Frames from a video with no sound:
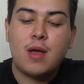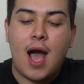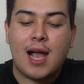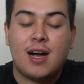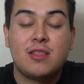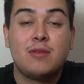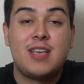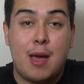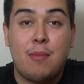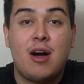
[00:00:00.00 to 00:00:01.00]
I got the
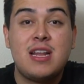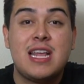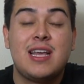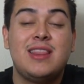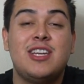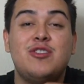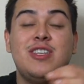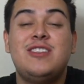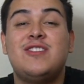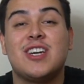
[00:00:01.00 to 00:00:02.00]
tampon and I
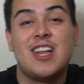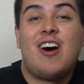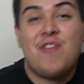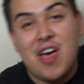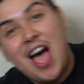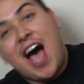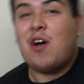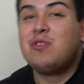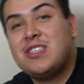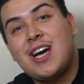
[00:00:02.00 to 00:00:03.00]
literally stuck it on the
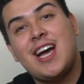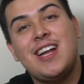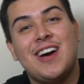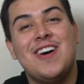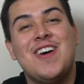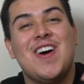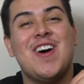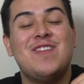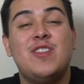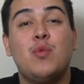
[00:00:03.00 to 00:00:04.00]
outside
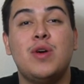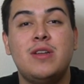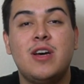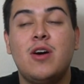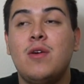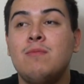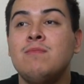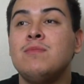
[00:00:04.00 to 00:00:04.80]
of the window.